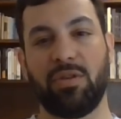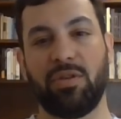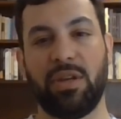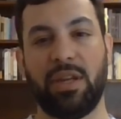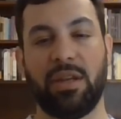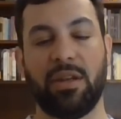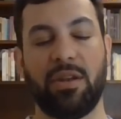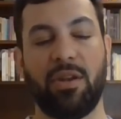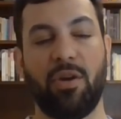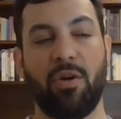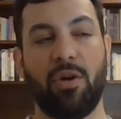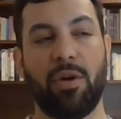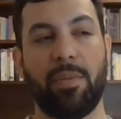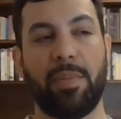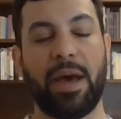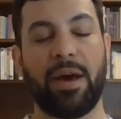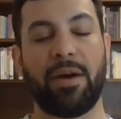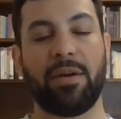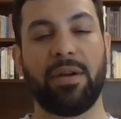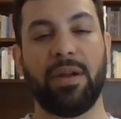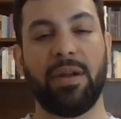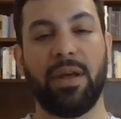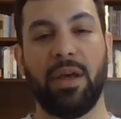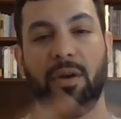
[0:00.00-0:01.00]
need to know
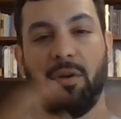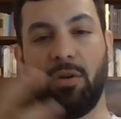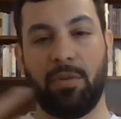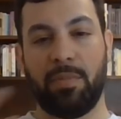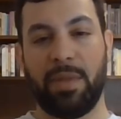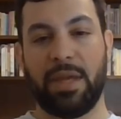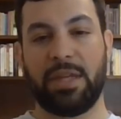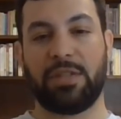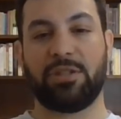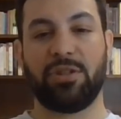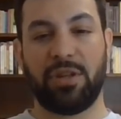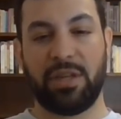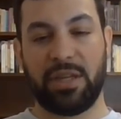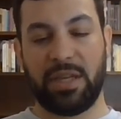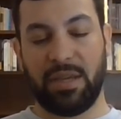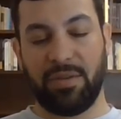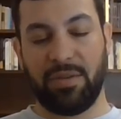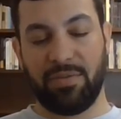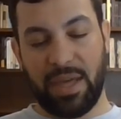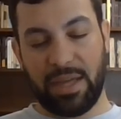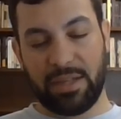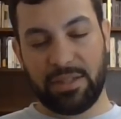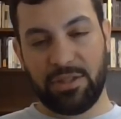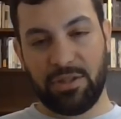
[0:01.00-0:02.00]
about, we'll make sure to
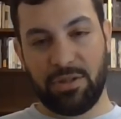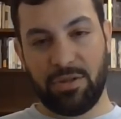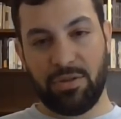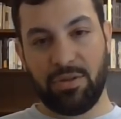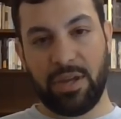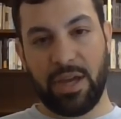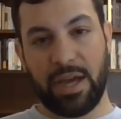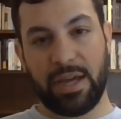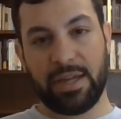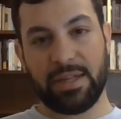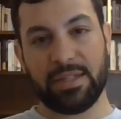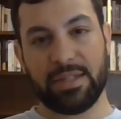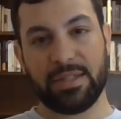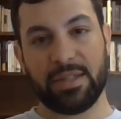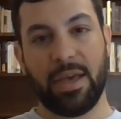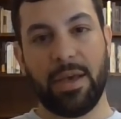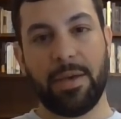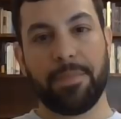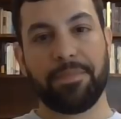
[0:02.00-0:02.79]
give that to you guys.